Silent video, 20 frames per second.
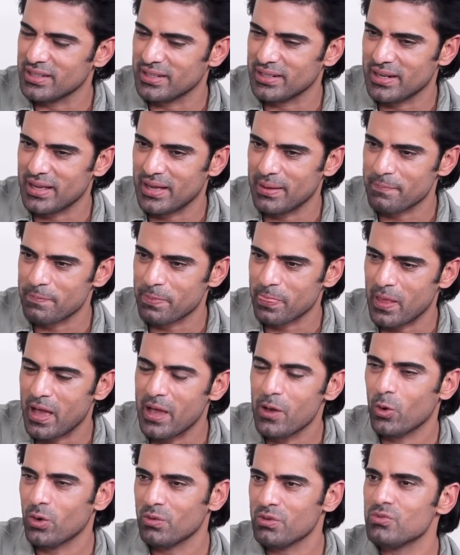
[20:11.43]
Yeah.
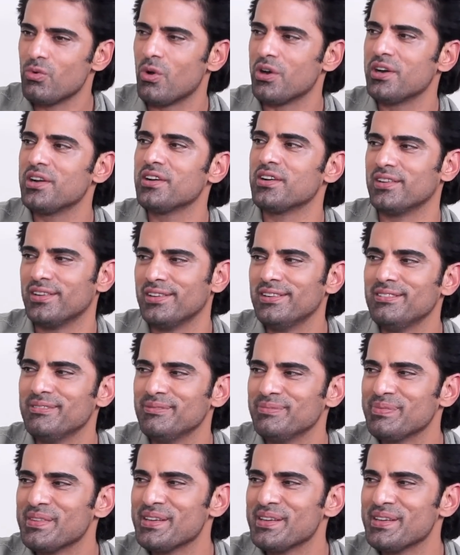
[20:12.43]
I always wanted a girl.